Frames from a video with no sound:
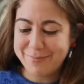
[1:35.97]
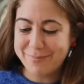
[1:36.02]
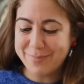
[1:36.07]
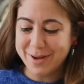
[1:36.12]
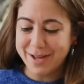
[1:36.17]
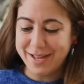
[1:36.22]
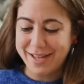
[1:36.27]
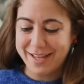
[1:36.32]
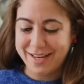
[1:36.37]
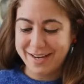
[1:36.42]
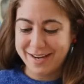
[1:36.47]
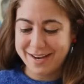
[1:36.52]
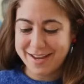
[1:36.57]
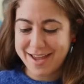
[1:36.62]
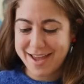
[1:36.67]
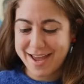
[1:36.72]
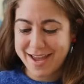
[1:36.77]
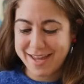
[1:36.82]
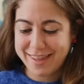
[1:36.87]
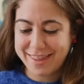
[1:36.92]
but
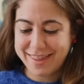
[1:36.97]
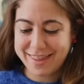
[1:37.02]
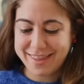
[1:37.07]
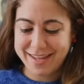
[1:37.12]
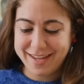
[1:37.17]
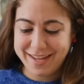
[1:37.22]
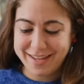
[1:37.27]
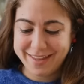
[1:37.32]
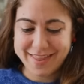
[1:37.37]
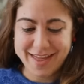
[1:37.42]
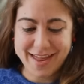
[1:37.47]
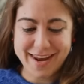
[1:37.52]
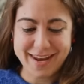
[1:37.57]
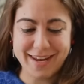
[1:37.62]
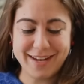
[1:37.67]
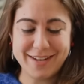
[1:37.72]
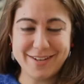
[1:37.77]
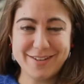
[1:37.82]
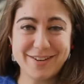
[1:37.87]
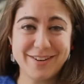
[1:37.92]
I think that
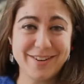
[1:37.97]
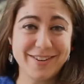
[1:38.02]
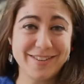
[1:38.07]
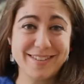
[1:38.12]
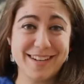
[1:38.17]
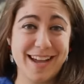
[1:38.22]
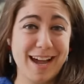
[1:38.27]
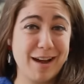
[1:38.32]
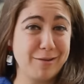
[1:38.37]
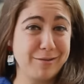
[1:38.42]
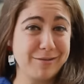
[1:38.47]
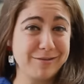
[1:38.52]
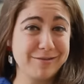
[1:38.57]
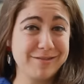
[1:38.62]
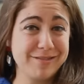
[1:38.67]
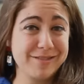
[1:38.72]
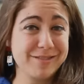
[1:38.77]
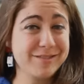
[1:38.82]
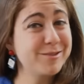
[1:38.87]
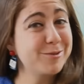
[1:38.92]
it turned out
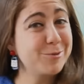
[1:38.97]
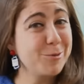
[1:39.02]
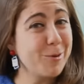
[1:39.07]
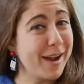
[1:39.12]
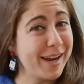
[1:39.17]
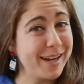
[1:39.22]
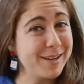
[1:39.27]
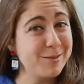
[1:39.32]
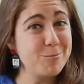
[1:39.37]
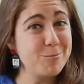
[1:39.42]
quite